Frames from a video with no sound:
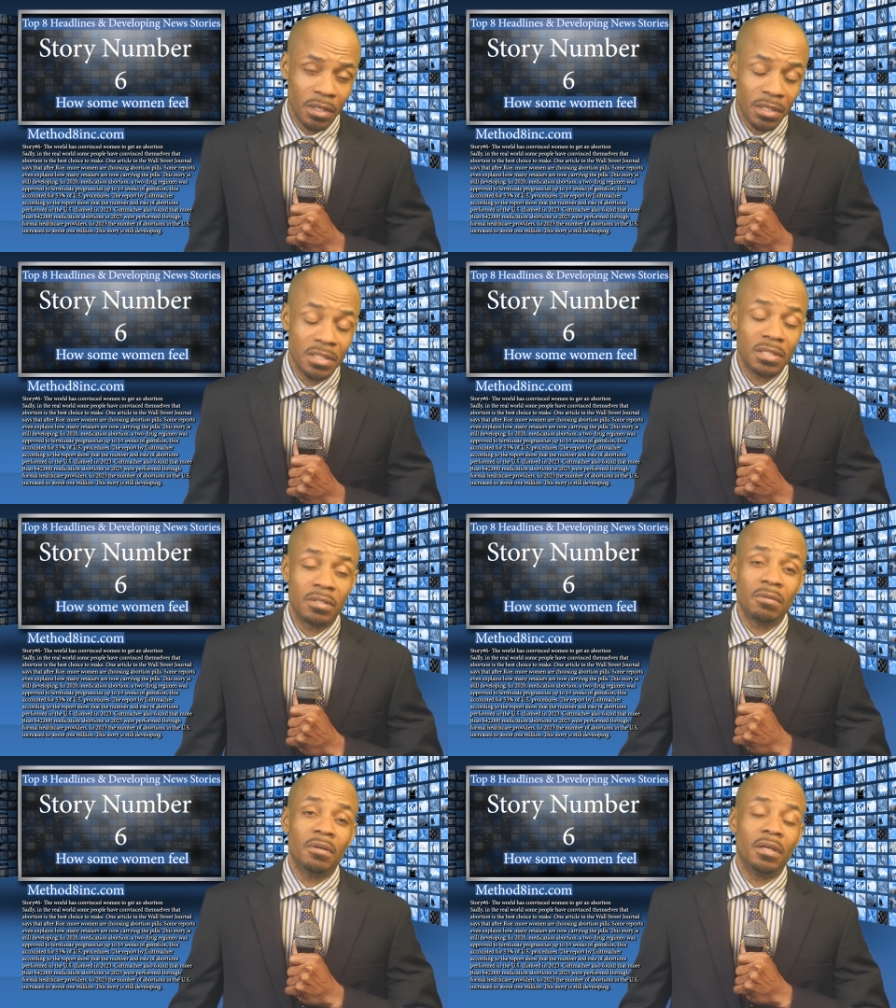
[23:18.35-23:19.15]
Now, this is
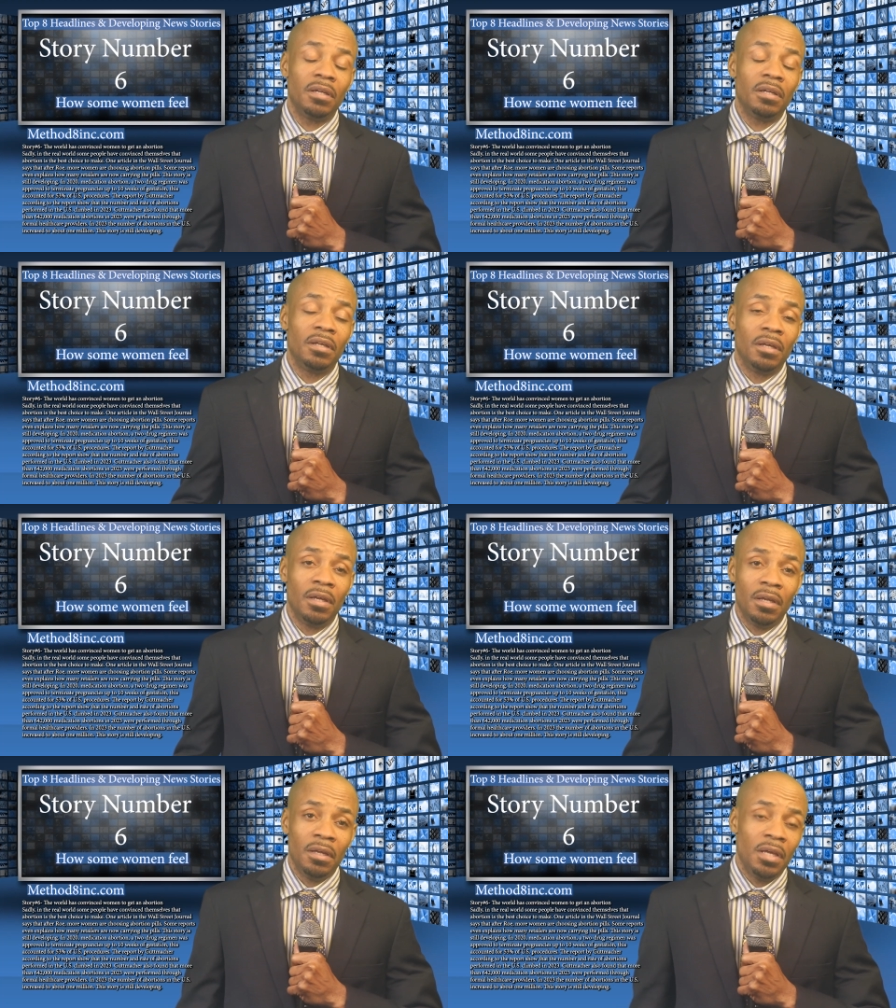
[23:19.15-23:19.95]
during
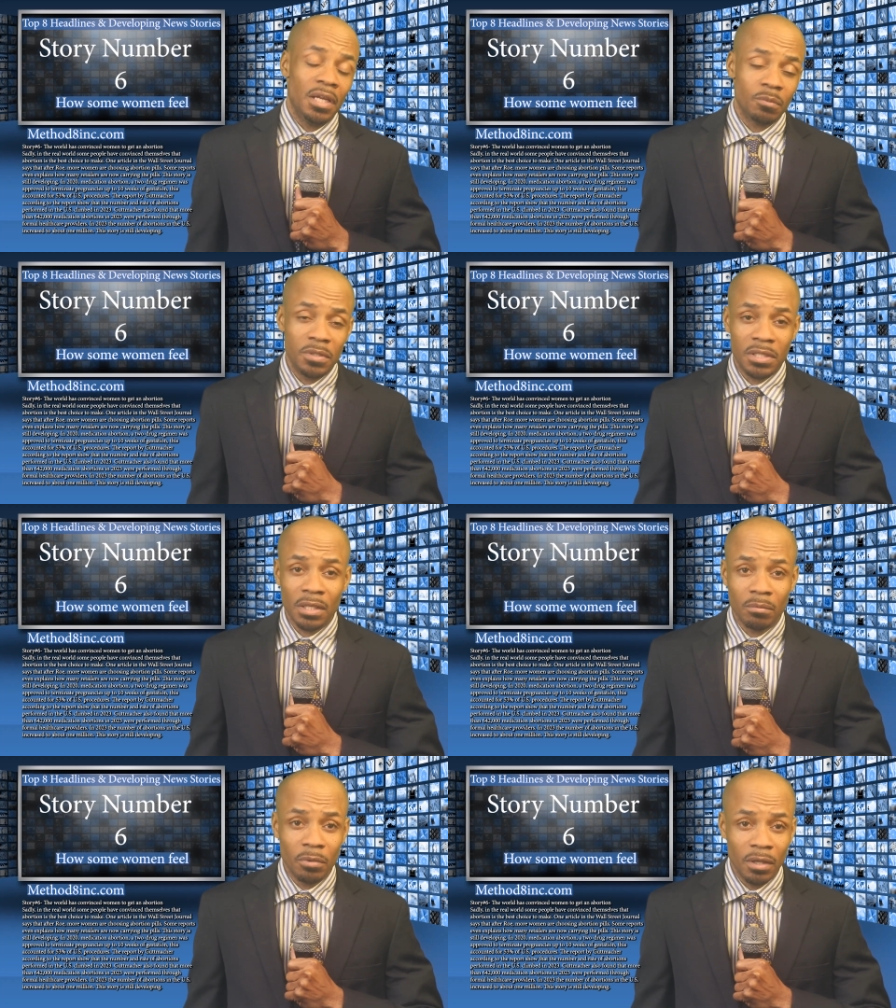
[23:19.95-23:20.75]
as we
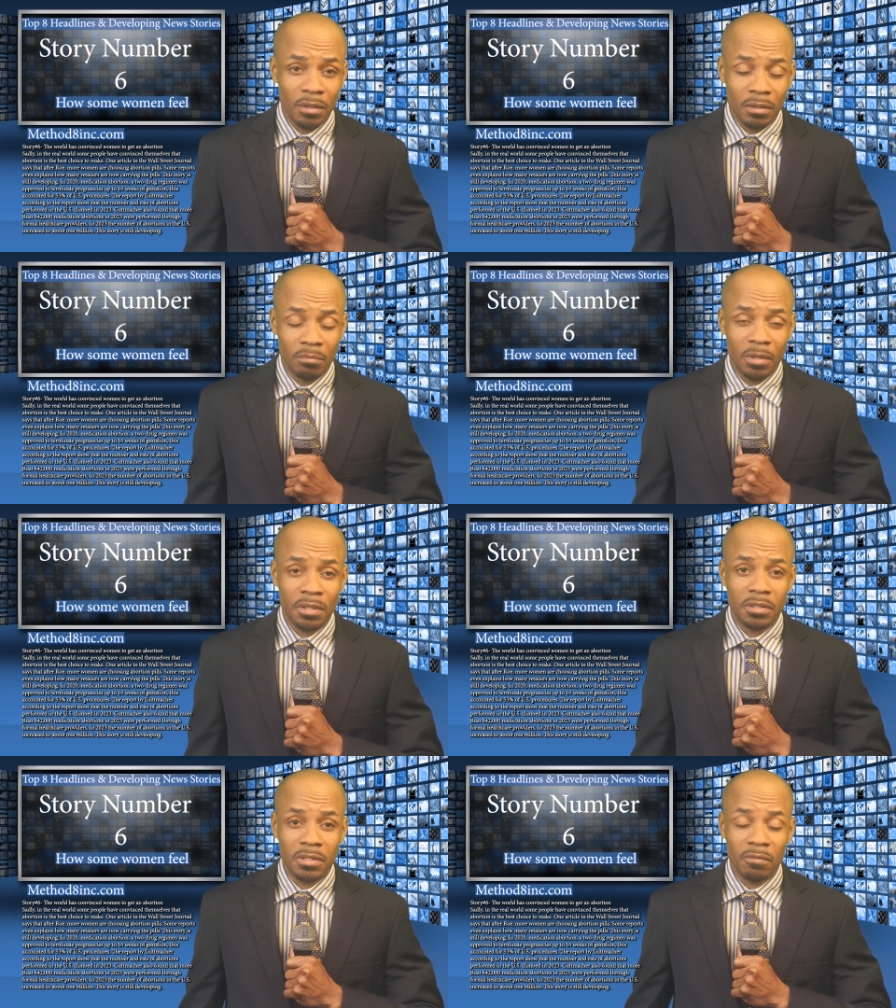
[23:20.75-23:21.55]
celebrate the
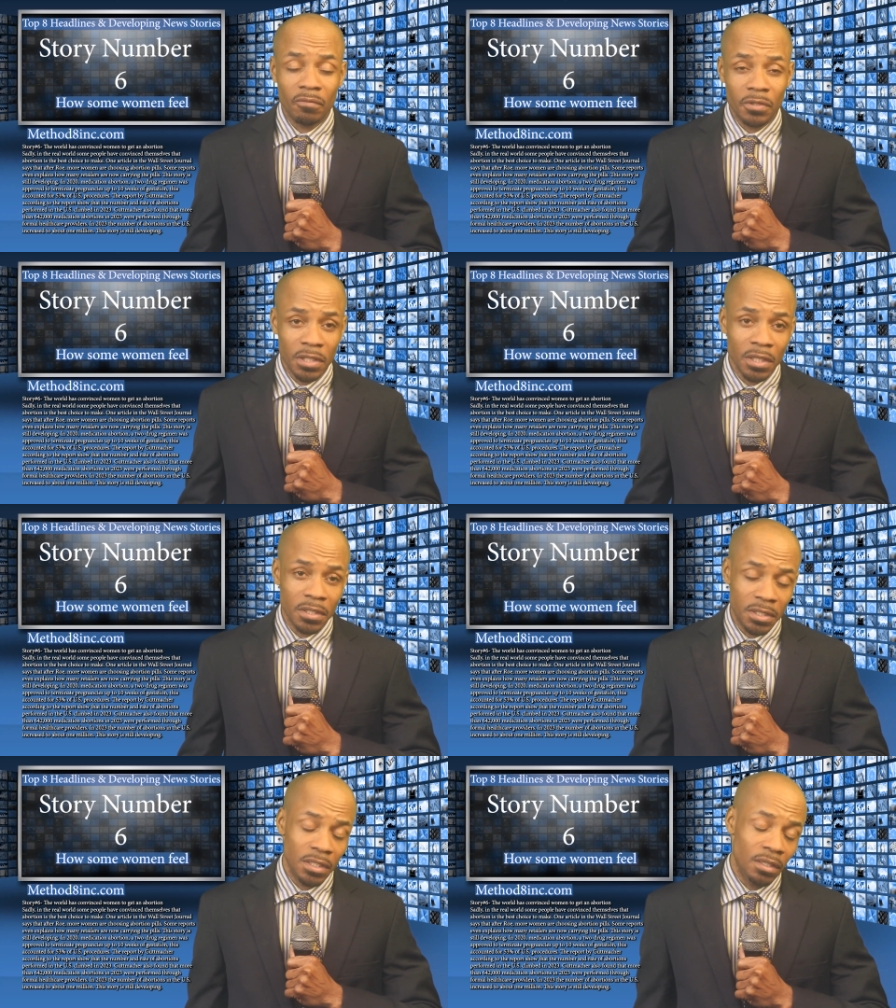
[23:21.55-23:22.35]
months of
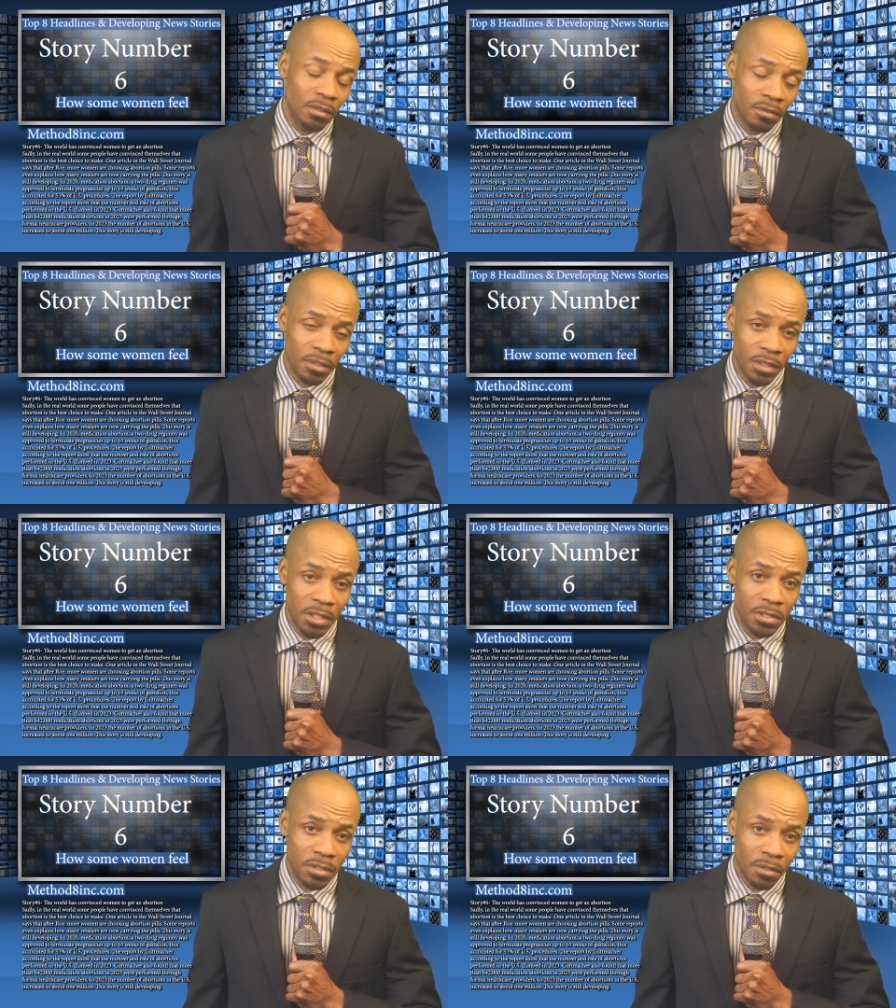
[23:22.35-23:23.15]
fertility,
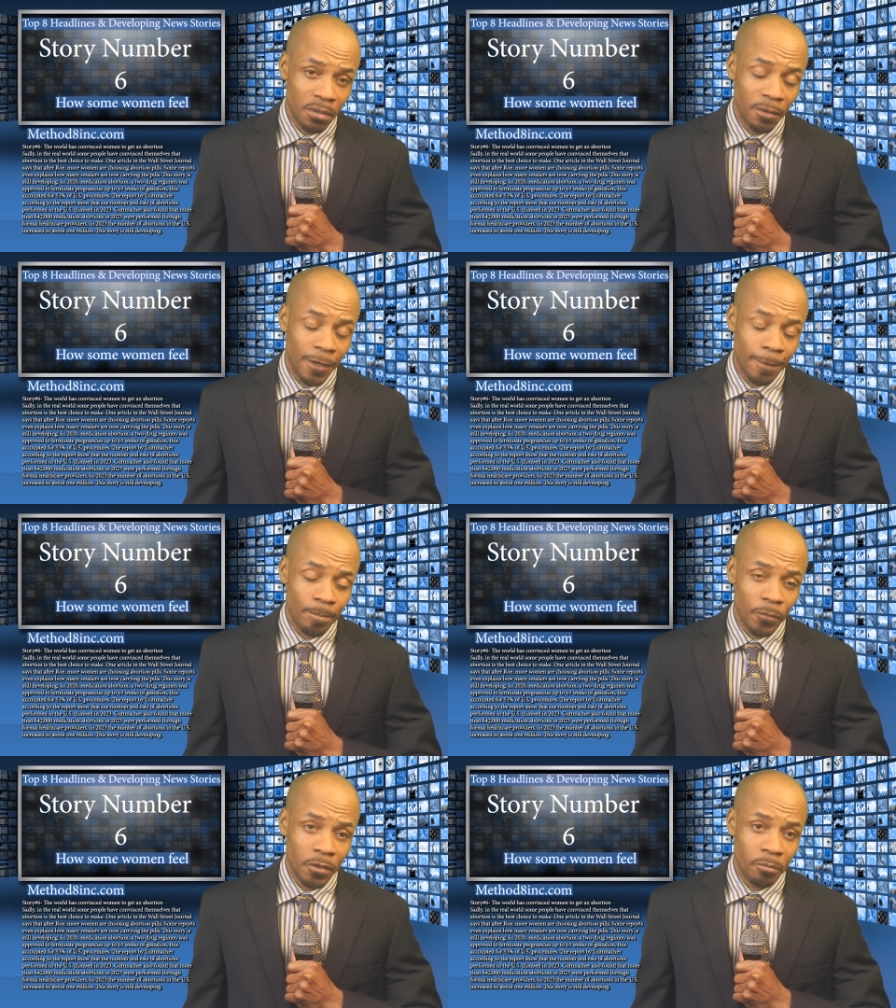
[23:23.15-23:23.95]
Easter,
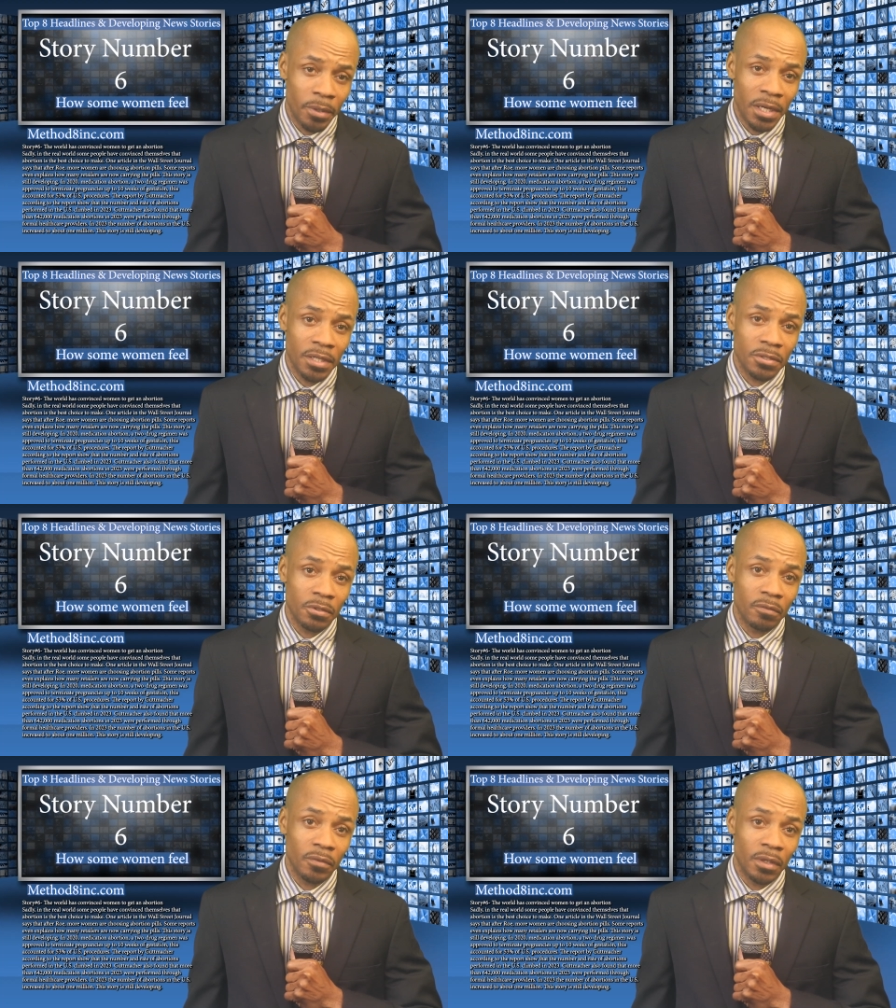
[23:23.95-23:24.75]
you know,
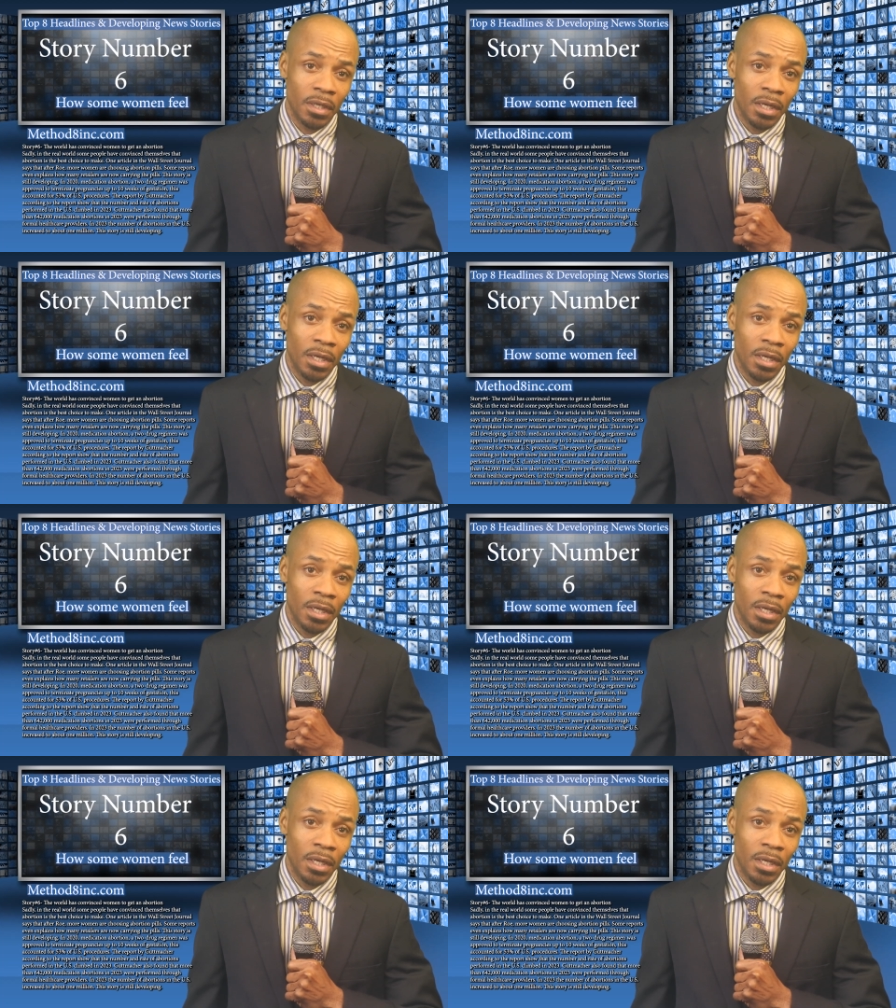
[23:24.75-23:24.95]
Passover.